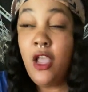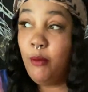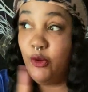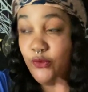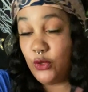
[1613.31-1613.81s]

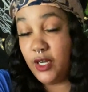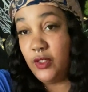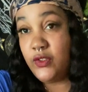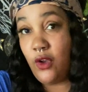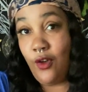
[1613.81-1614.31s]
before
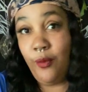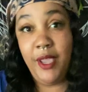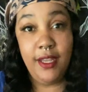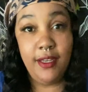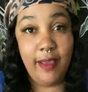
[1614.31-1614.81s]
this whole
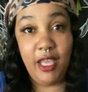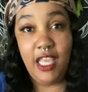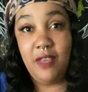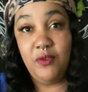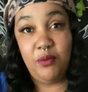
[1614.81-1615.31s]
pandemic
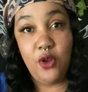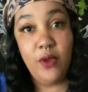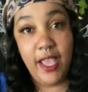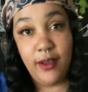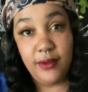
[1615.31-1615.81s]
even
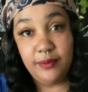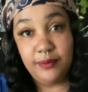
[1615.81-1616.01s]
broke out.